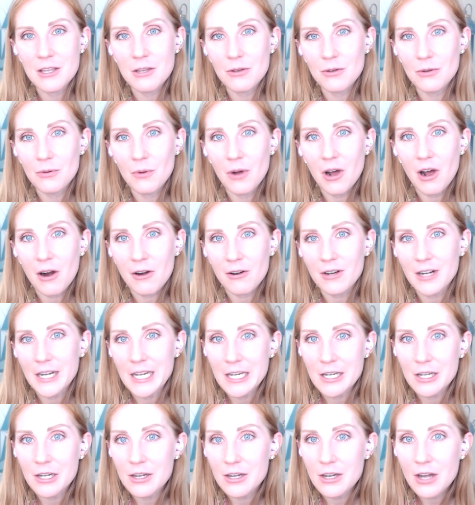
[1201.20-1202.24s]
you
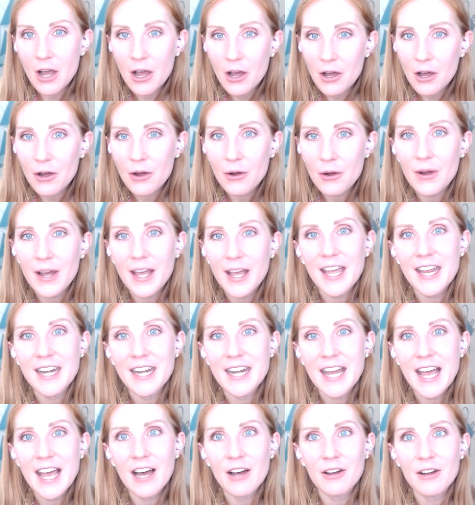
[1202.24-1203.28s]
already know and
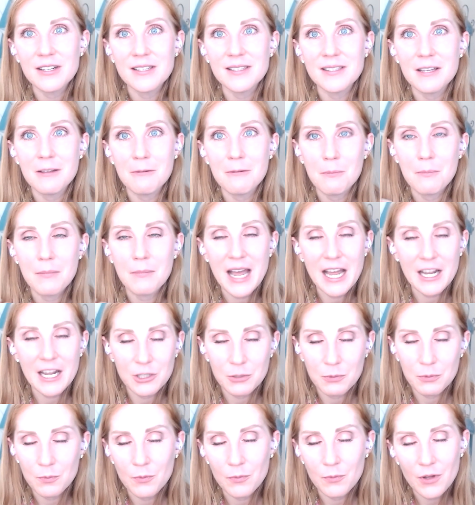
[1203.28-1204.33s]
how does it match
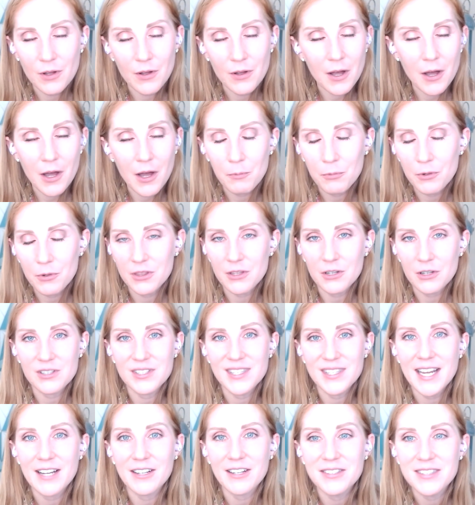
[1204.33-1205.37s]
up with your
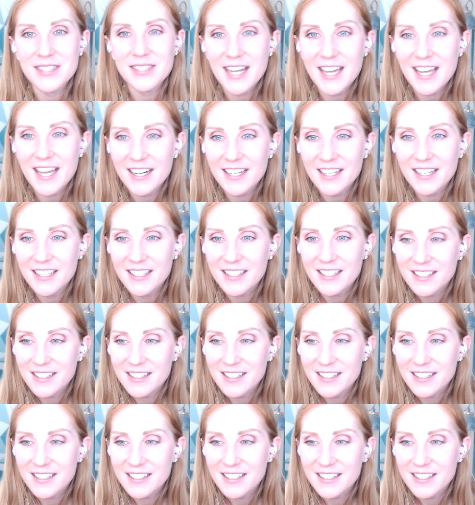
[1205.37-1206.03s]
sales data?